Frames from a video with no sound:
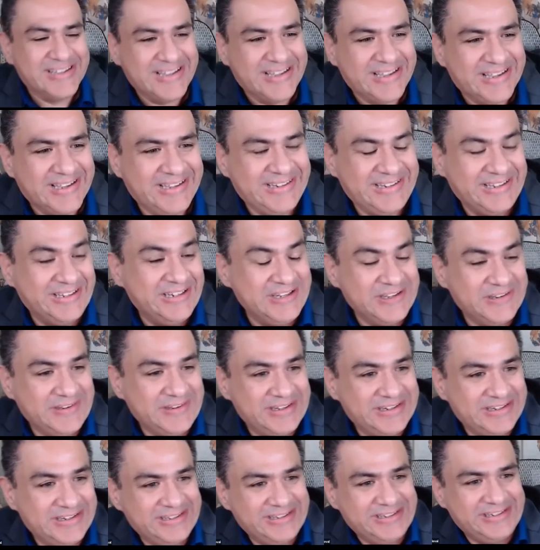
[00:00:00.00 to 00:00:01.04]

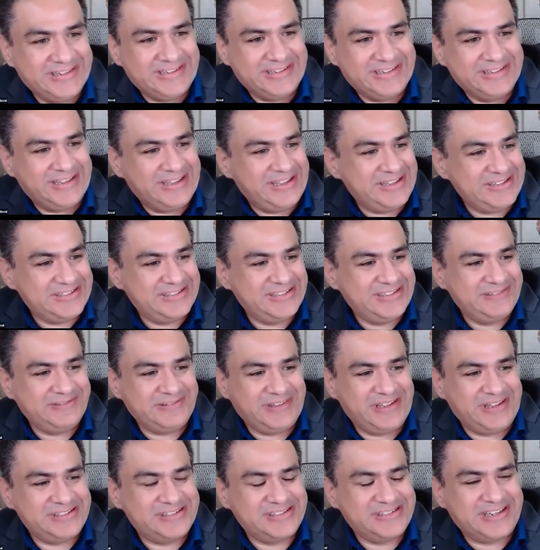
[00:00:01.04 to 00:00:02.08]
And
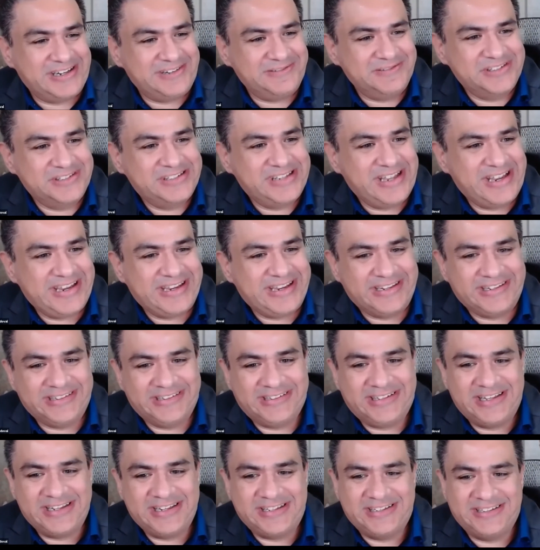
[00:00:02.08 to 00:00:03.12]
as Scott was saying,
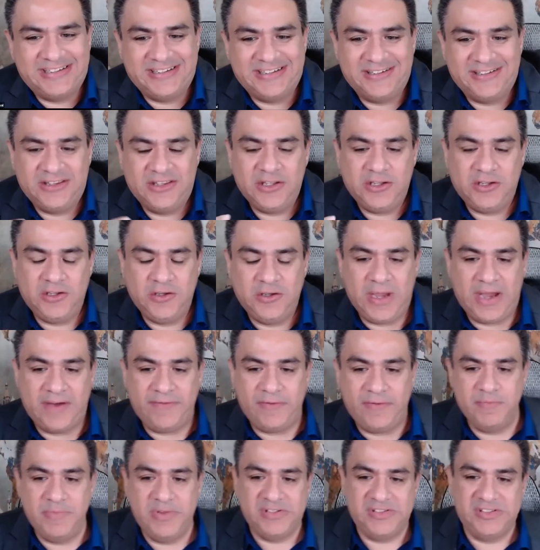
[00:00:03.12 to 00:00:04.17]
like, you have a
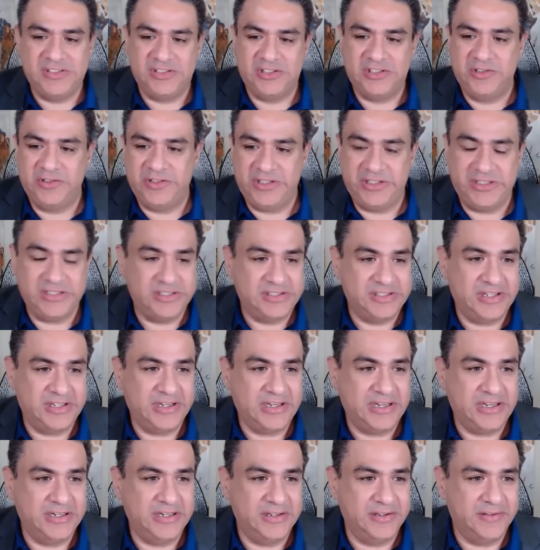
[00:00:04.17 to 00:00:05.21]
business unit
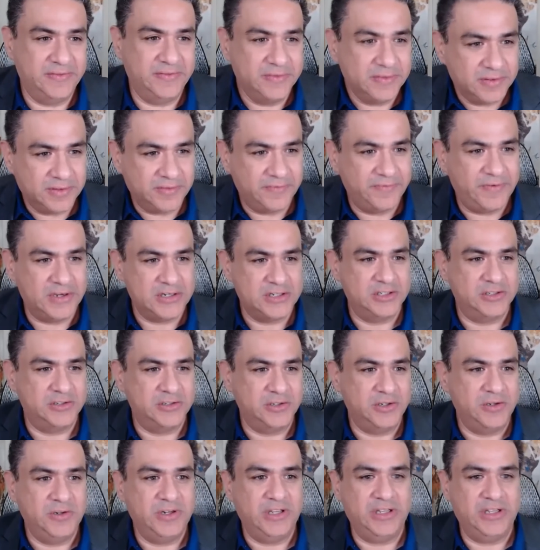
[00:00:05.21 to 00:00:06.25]
executive, functional
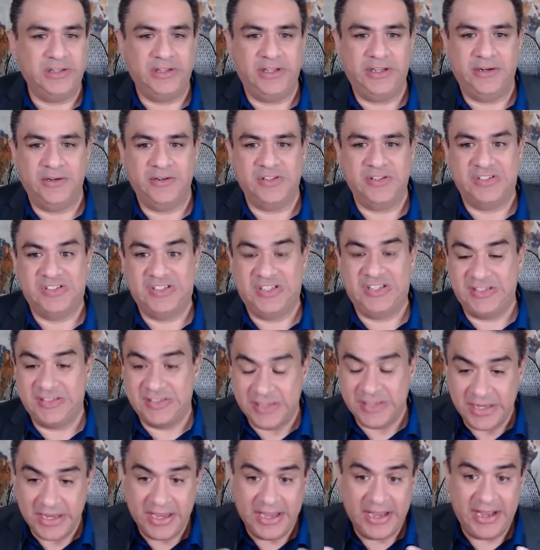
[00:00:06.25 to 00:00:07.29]
unit leader that says,
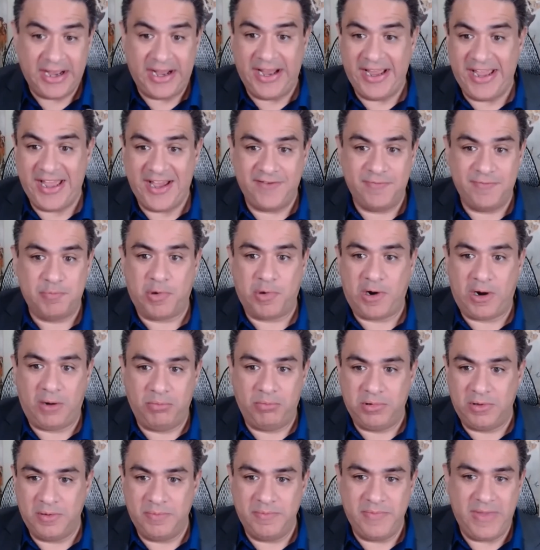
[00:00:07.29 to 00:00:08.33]
I have
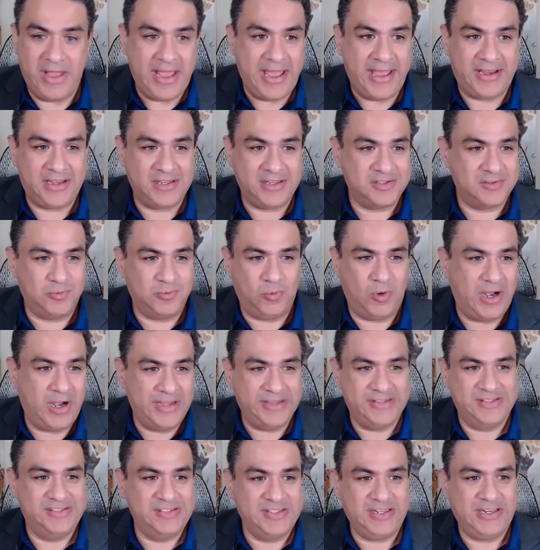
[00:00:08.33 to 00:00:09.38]
problem X, Y,
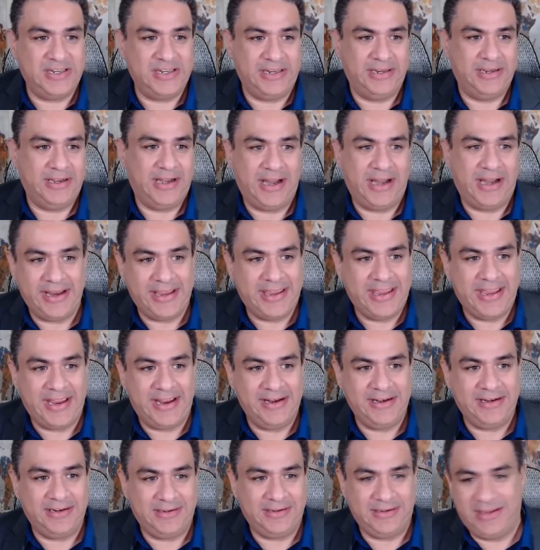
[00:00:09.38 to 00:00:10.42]
Z. I can't
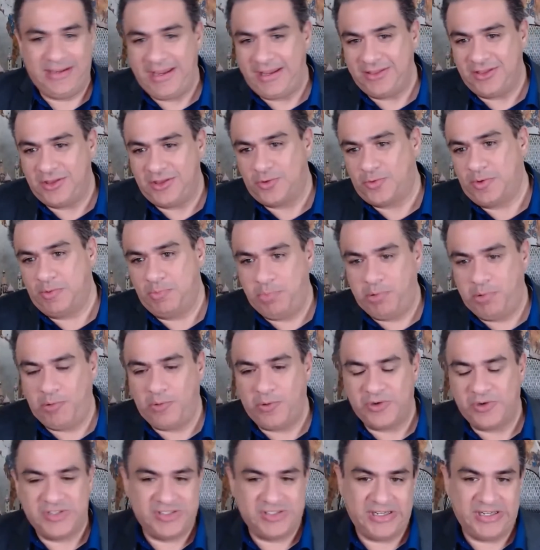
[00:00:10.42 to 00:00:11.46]
get the
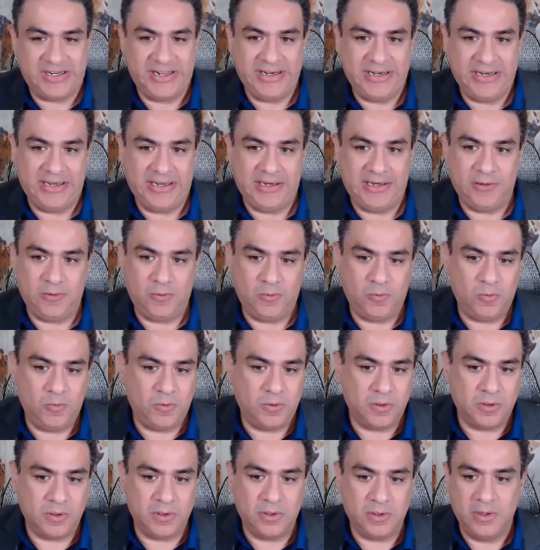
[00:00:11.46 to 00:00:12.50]
reports that I need,
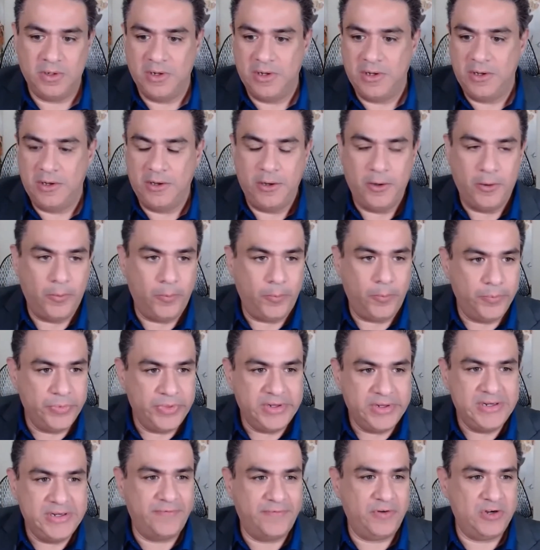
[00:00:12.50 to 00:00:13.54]
or the
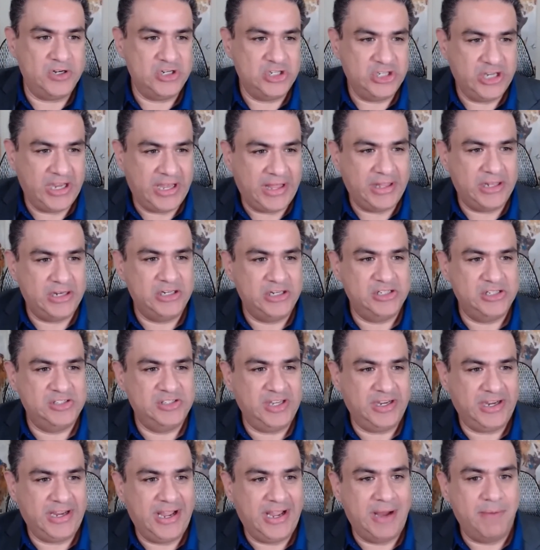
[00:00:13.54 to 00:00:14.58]
different challenges
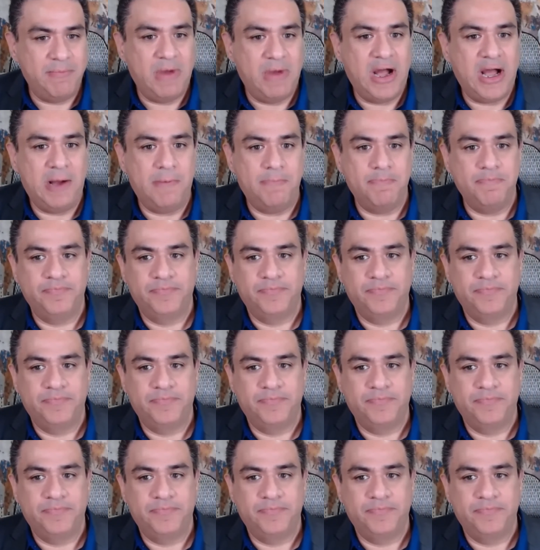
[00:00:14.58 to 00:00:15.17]
that come up.